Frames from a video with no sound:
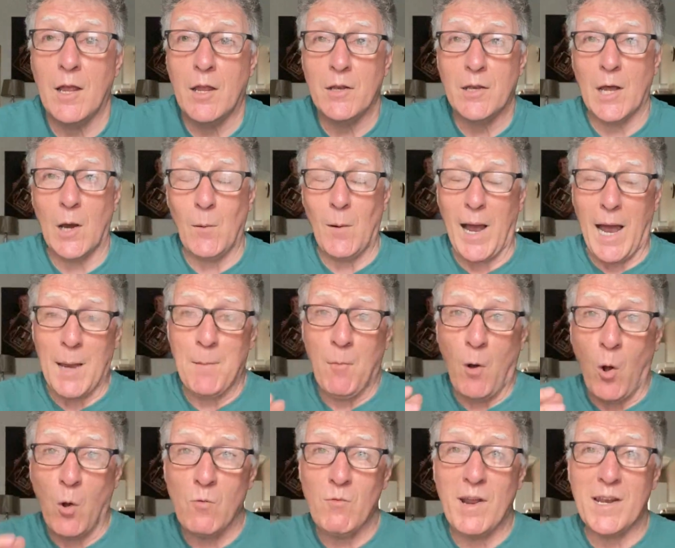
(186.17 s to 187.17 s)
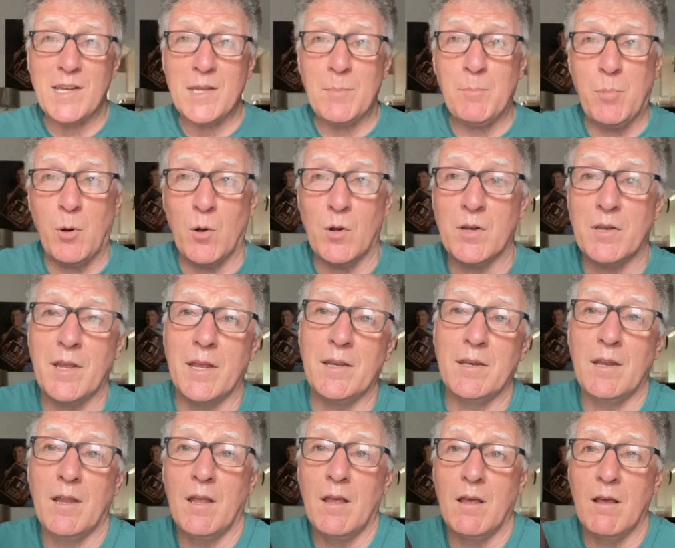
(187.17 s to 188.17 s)
Now, I'm already pulled
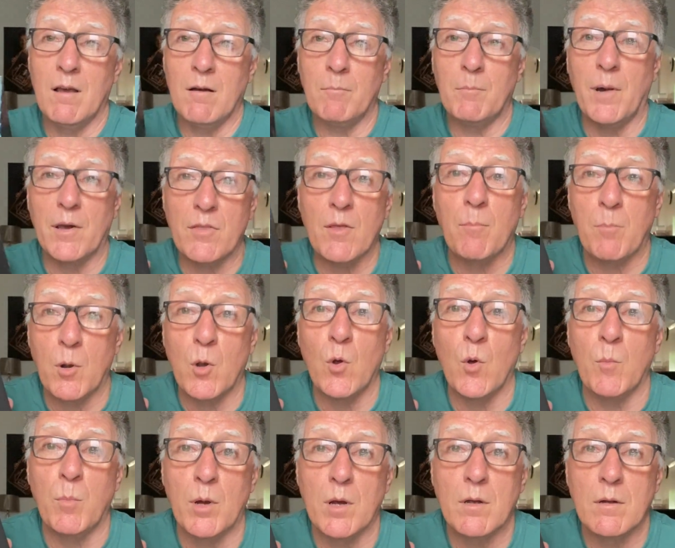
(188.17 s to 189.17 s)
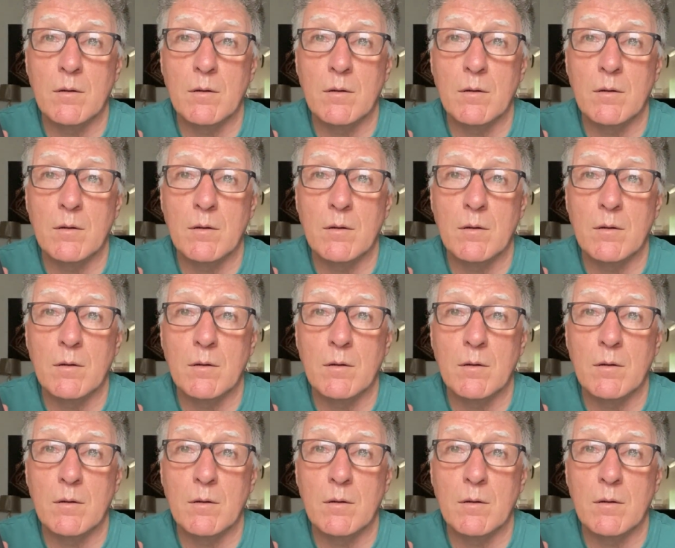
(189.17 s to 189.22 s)
in by the blurb.